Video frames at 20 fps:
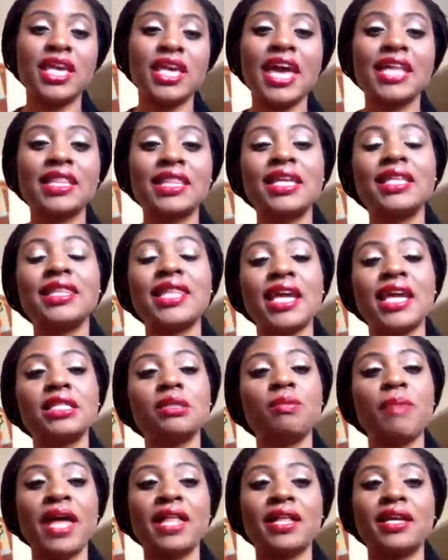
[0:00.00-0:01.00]

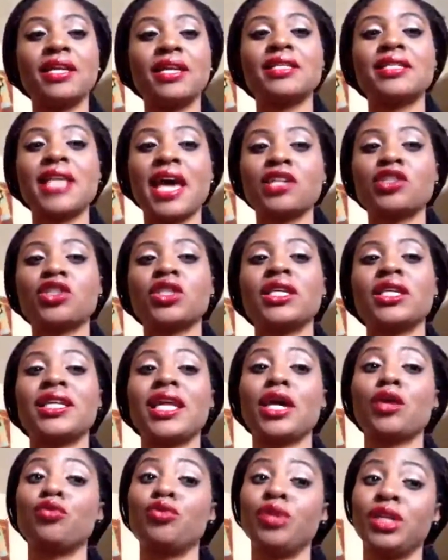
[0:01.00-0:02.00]
KathleenLights palette is actually
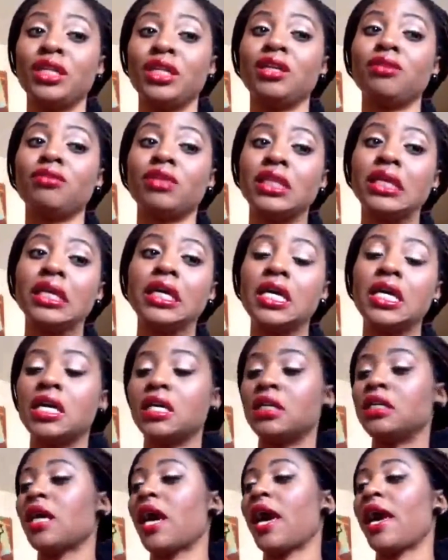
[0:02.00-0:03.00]
like really, really
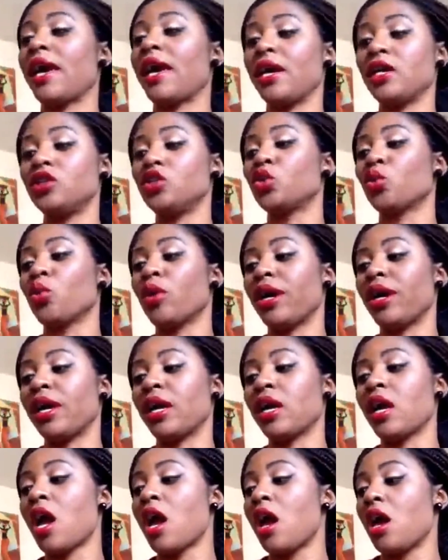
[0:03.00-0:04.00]
good. I enjoy
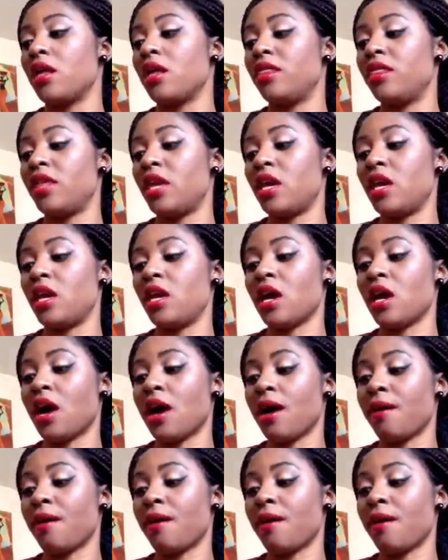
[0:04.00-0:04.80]
the